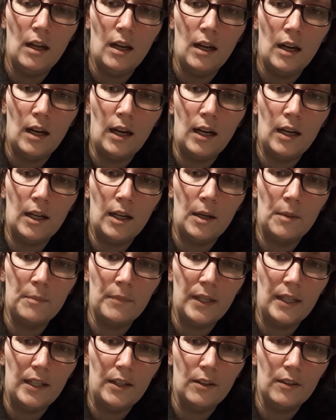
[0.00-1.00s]

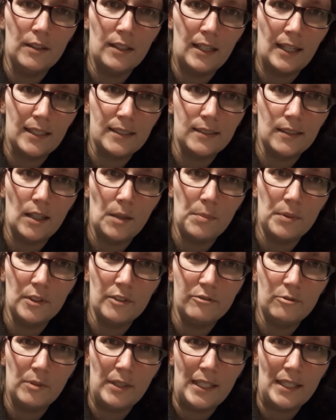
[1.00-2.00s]
here in the next couple
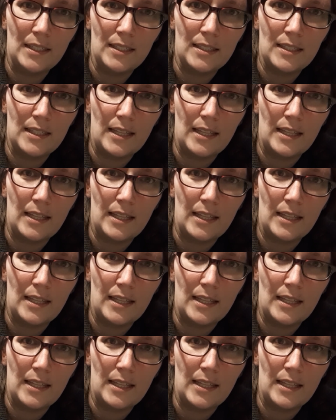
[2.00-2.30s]
of weeks.